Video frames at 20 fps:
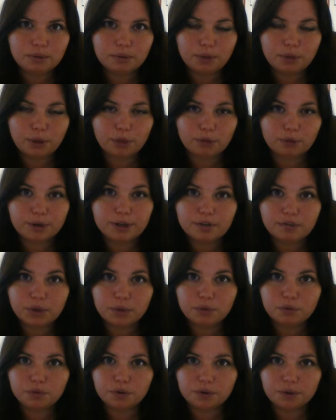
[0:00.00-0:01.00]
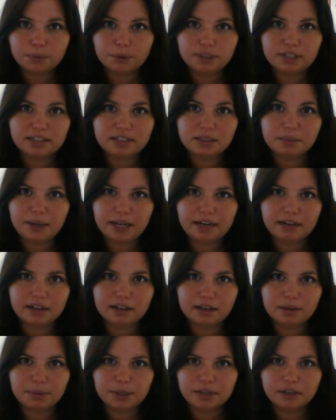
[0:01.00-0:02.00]
the three of you for
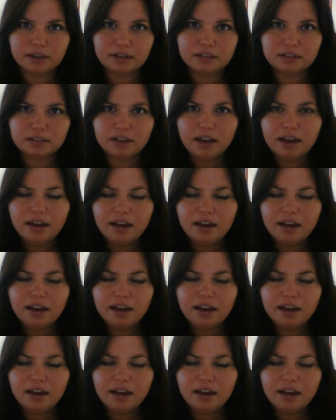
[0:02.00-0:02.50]
participating because